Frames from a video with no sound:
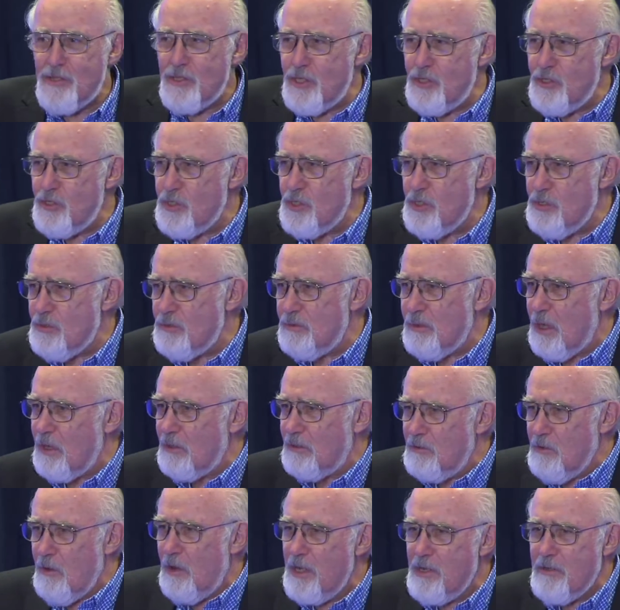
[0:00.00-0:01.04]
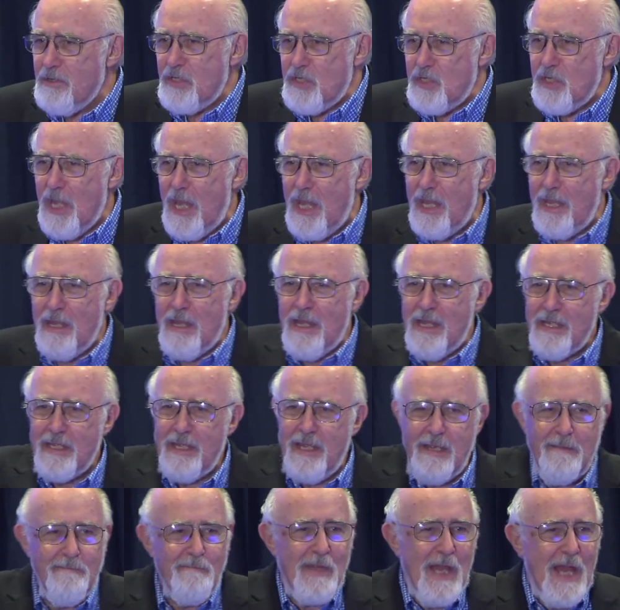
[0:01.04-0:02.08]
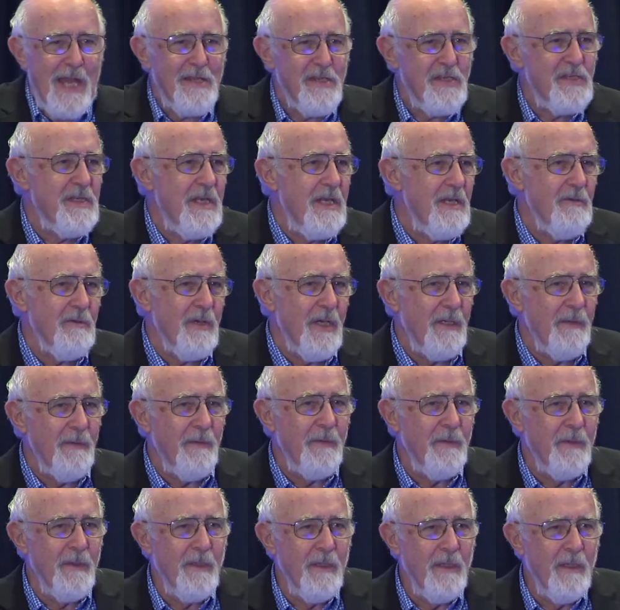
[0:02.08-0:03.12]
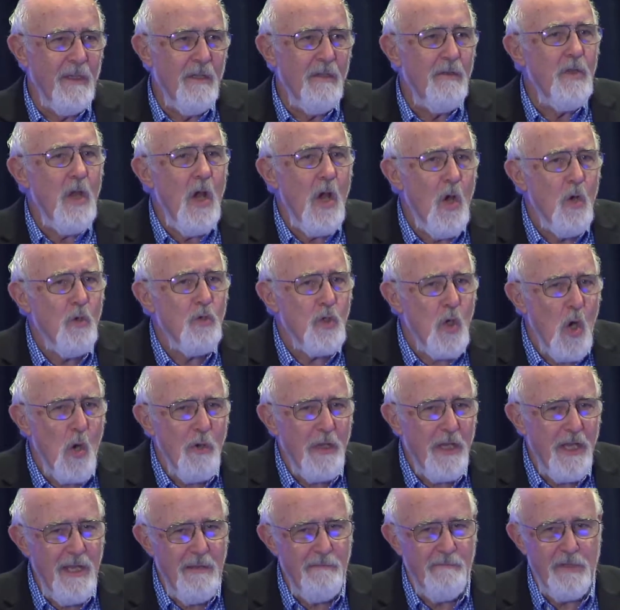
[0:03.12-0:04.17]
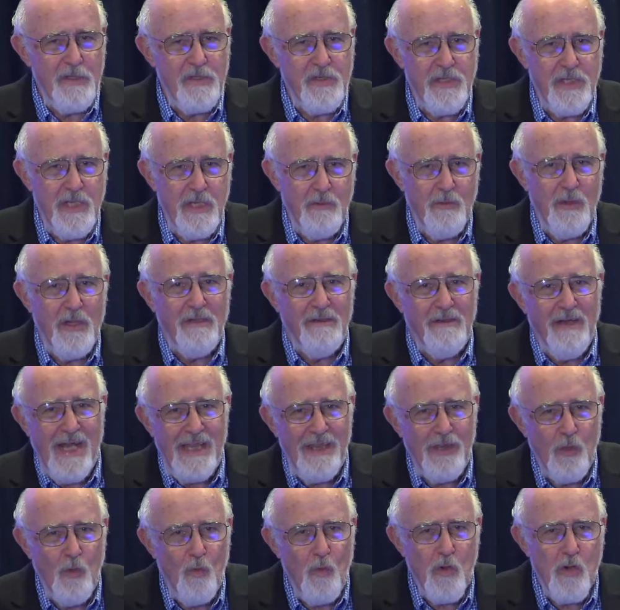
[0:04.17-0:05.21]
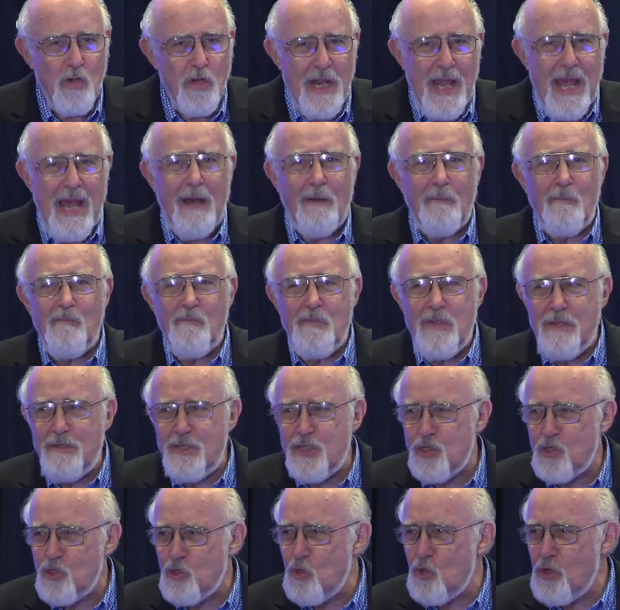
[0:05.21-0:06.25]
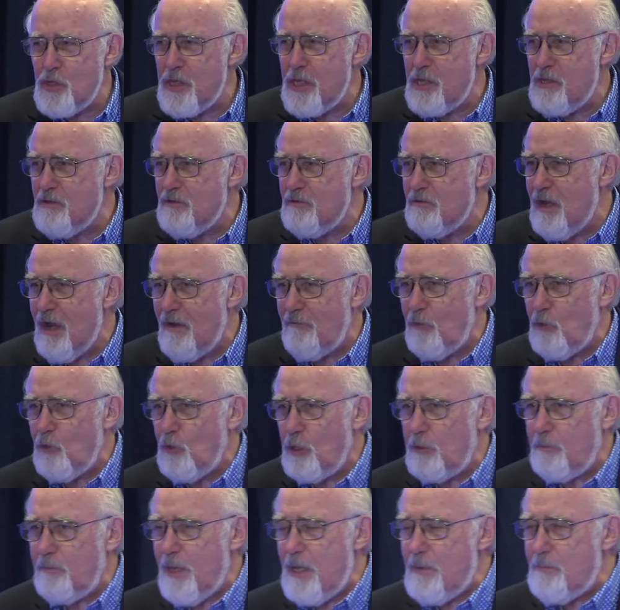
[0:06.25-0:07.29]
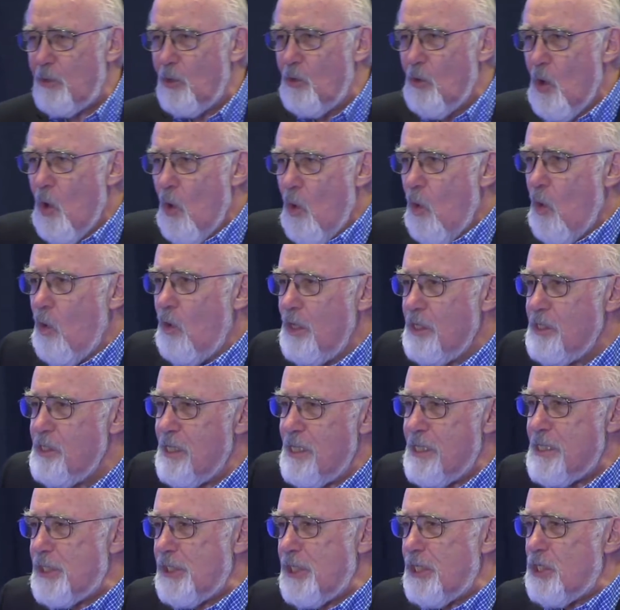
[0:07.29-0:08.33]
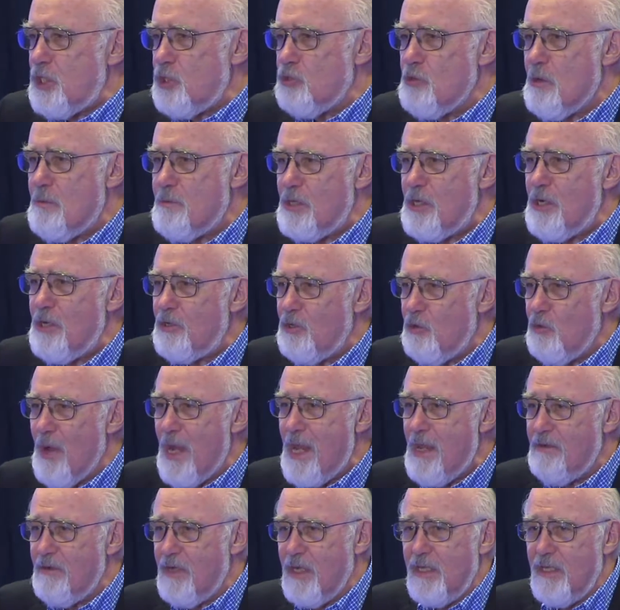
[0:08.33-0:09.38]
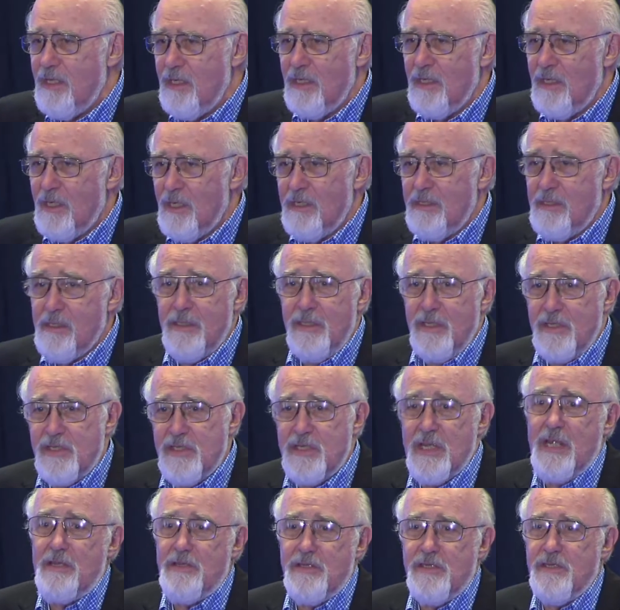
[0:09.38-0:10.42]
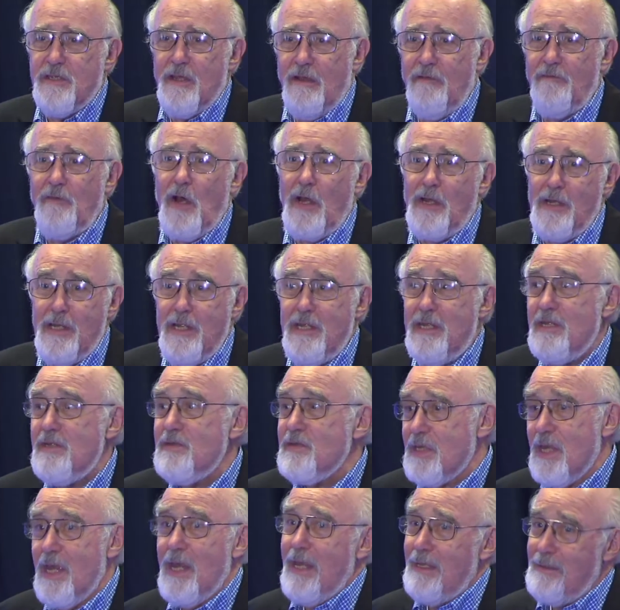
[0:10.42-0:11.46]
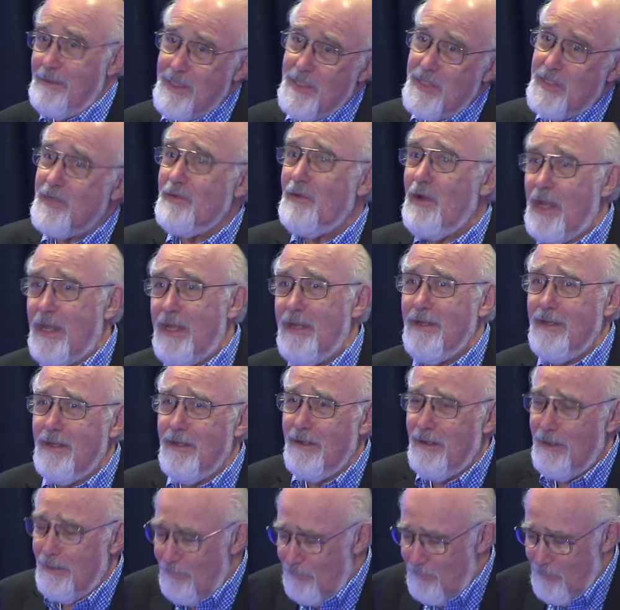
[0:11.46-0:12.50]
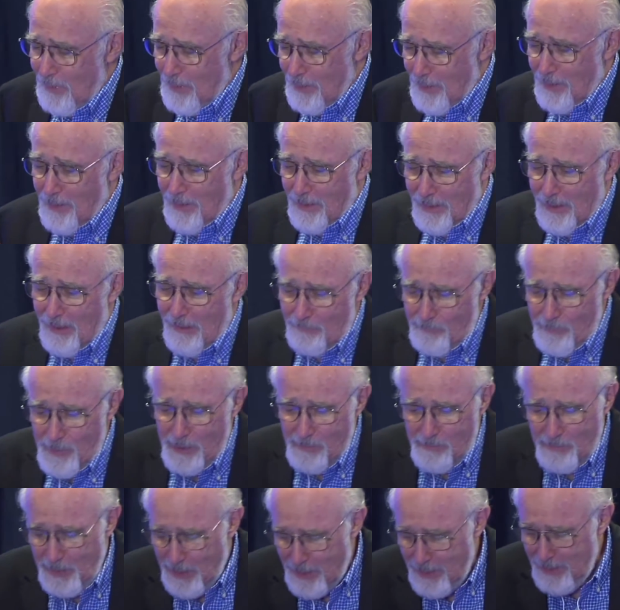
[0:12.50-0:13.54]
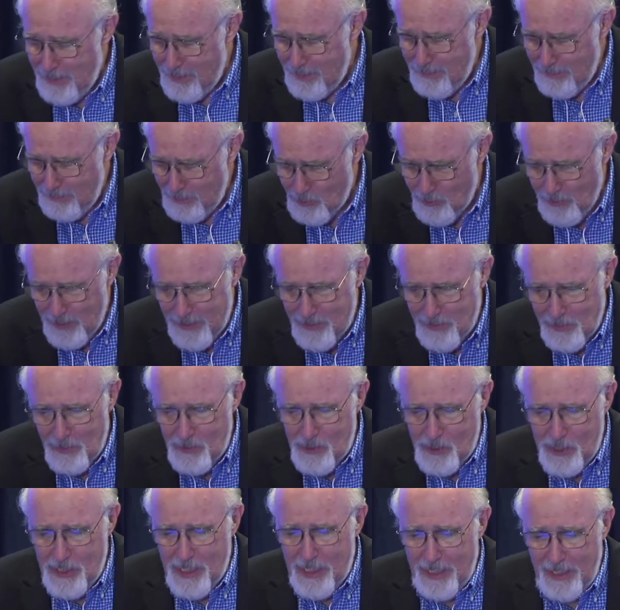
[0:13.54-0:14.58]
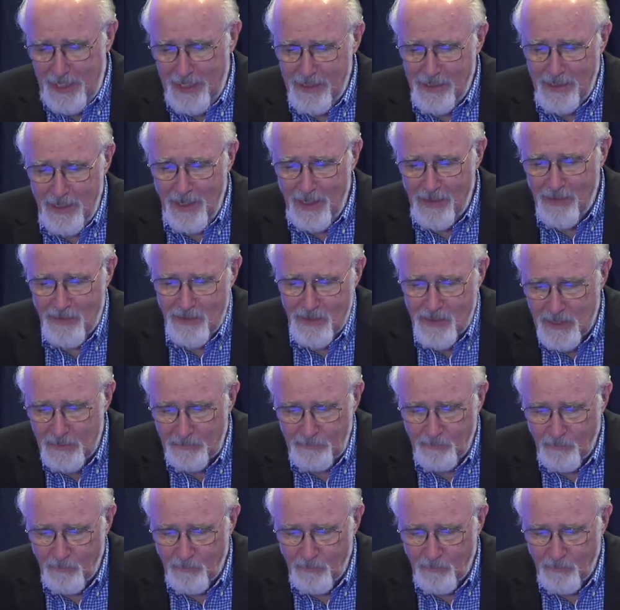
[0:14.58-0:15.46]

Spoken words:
to do. Our lawyers say, keep that secret. No, don't keep it secret. Let the word out. Be sure that you level with people. All it did is contributed greatly to the sense of unease and dislike of BP and Transoceanic and the others.